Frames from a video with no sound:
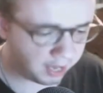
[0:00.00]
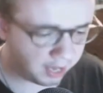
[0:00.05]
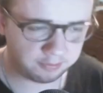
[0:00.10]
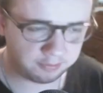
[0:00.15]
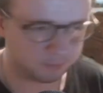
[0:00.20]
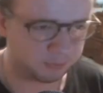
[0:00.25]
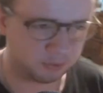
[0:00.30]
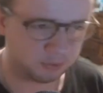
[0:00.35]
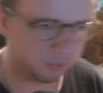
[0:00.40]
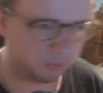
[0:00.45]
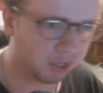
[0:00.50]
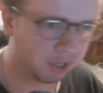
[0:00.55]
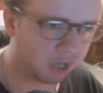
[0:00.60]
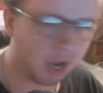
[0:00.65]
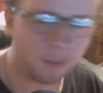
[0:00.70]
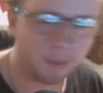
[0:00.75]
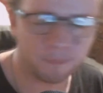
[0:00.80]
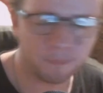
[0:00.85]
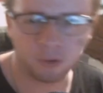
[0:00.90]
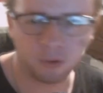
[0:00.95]
if it's between a
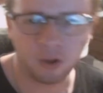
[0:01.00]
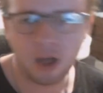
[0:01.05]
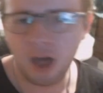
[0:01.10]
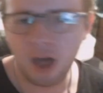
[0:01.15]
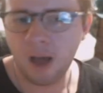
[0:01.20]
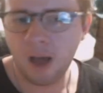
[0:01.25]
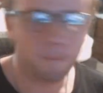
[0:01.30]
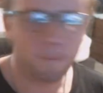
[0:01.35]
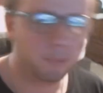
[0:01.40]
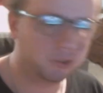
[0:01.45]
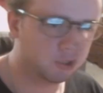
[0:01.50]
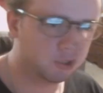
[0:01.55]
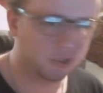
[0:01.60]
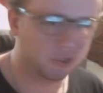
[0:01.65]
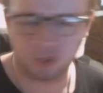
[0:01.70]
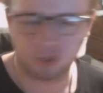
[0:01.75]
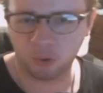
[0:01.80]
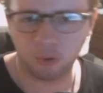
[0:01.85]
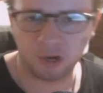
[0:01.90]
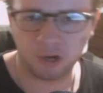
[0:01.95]
couple, but just
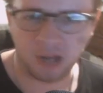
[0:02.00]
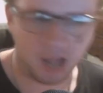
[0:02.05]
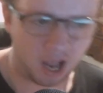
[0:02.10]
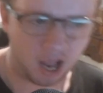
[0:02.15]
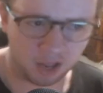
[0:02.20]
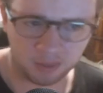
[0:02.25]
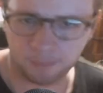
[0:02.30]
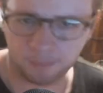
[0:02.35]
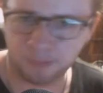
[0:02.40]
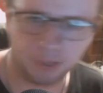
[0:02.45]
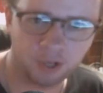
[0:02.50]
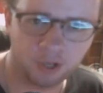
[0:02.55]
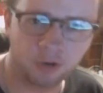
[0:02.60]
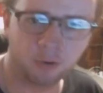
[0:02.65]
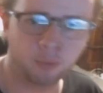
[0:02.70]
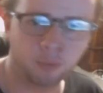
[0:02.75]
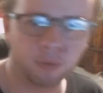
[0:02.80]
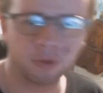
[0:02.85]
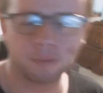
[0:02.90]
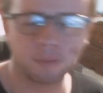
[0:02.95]
doing it out of the
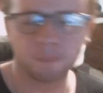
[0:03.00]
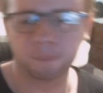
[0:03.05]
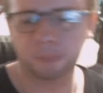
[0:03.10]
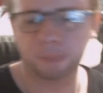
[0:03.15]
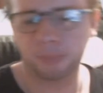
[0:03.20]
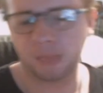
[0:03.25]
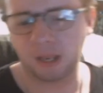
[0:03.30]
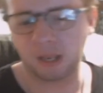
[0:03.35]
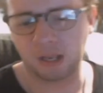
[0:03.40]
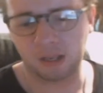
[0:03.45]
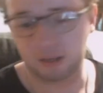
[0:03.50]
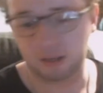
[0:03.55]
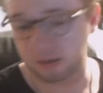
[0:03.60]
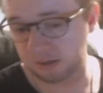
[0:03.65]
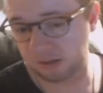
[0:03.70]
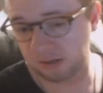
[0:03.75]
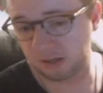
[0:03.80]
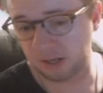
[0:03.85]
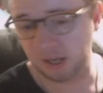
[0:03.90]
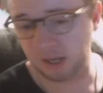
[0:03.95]
blue,
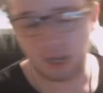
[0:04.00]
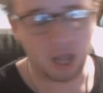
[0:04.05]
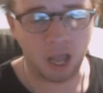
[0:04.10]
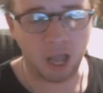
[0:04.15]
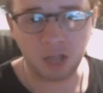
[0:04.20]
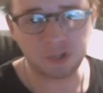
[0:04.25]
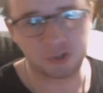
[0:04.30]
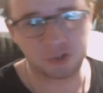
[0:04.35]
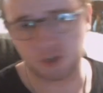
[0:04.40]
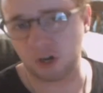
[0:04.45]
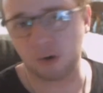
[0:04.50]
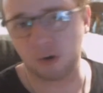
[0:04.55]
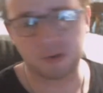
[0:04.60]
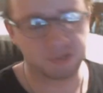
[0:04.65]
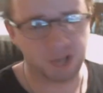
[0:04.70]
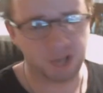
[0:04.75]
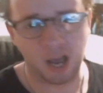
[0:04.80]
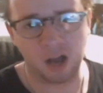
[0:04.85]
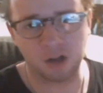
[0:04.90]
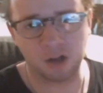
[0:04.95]
it sure as
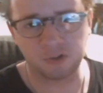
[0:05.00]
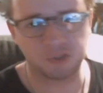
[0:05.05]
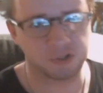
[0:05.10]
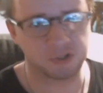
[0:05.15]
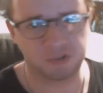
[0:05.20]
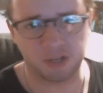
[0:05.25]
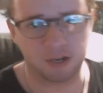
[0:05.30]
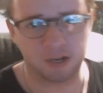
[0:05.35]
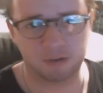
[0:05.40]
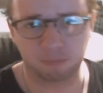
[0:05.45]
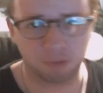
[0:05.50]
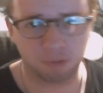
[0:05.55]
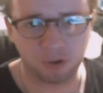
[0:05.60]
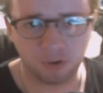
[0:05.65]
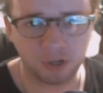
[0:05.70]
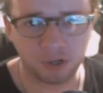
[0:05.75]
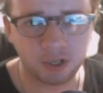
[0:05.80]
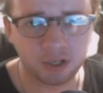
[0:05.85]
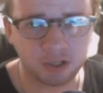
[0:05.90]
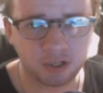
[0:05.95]
hell just didn't
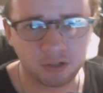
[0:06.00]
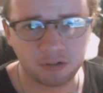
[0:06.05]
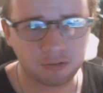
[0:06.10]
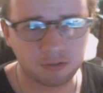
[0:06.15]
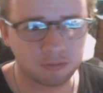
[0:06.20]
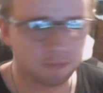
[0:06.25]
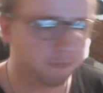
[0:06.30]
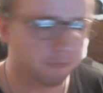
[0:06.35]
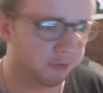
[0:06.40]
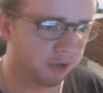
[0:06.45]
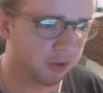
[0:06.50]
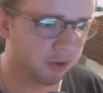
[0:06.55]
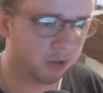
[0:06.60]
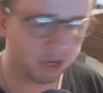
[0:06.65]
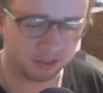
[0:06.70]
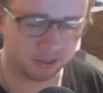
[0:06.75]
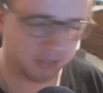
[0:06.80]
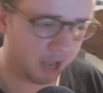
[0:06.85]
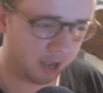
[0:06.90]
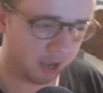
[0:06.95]
really feel
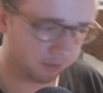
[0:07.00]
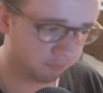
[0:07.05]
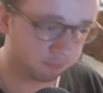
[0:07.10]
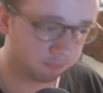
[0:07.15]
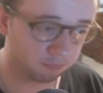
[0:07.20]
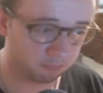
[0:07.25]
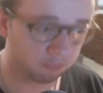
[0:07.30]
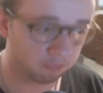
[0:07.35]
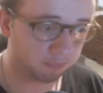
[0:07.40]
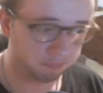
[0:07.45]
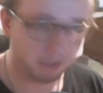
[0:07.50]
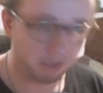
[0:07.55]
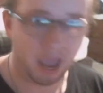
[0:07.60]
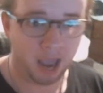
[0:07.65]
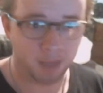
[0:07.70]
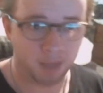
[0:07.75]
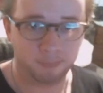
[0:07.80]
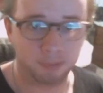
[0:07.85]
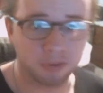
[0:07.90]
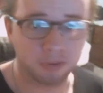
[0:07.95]
like that
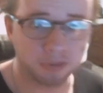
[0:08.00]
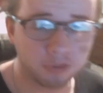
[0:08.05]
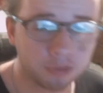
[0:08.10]
happened.